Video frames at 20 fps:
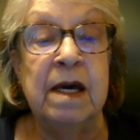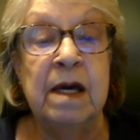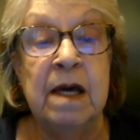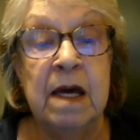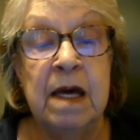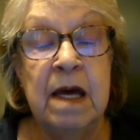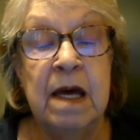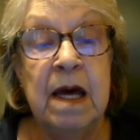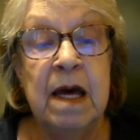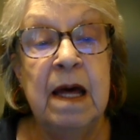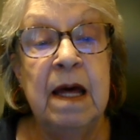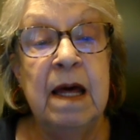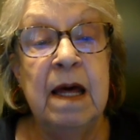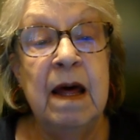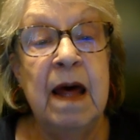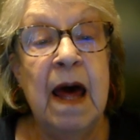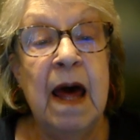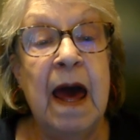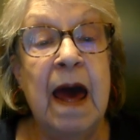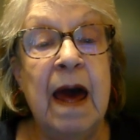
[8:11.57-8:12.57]
And,
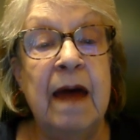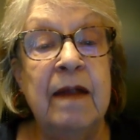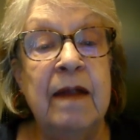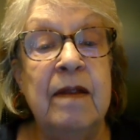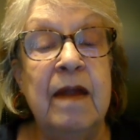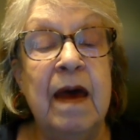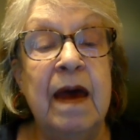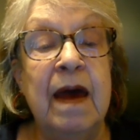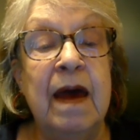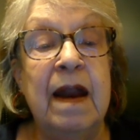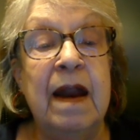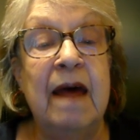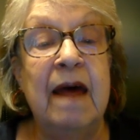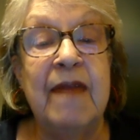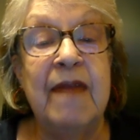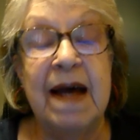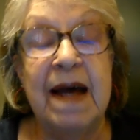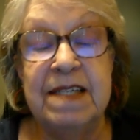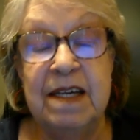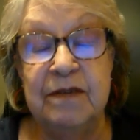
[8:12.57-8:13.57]
and that's if you don't
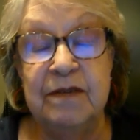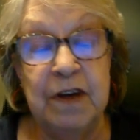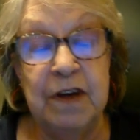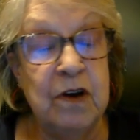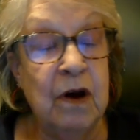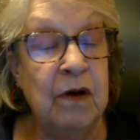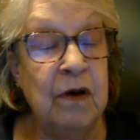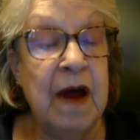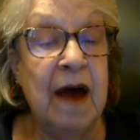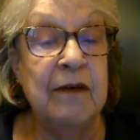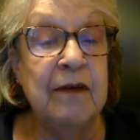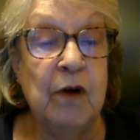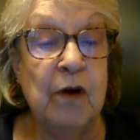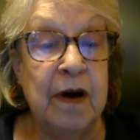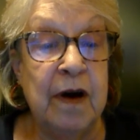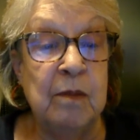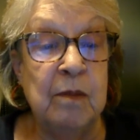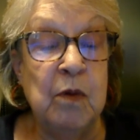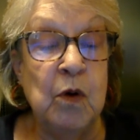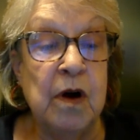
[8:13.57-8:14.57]
have credible
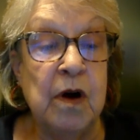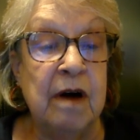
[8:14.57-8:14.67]
coverage.